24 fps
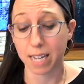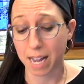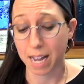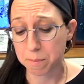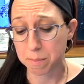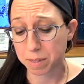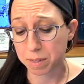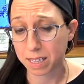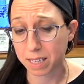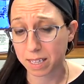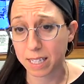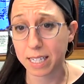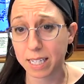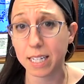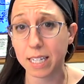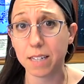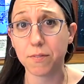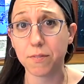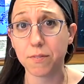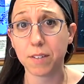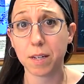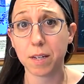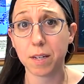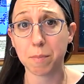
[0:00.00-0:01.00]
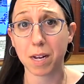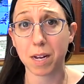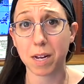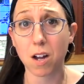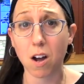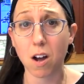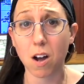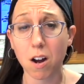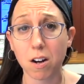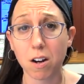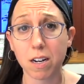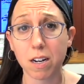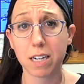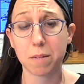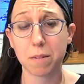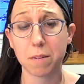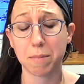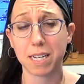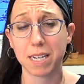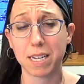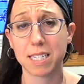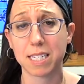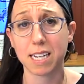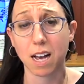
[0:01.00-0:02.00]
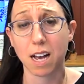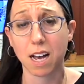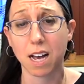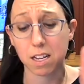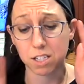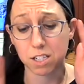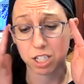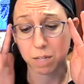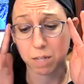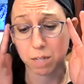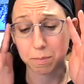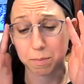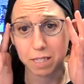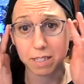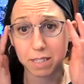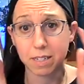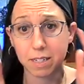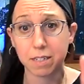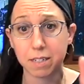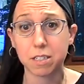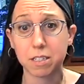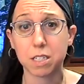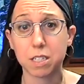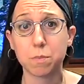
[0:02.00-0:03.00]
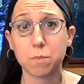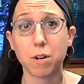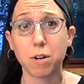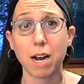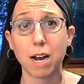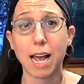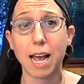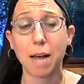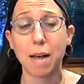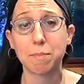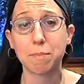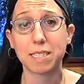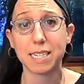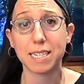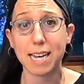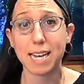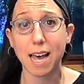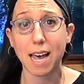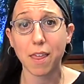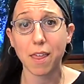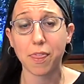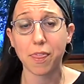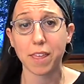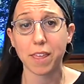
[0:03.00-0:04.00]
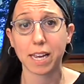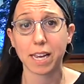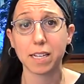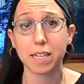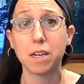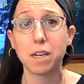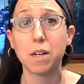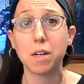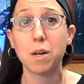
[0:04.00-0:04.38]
I believe in my heart and in my scholarship that there is perhaps nothing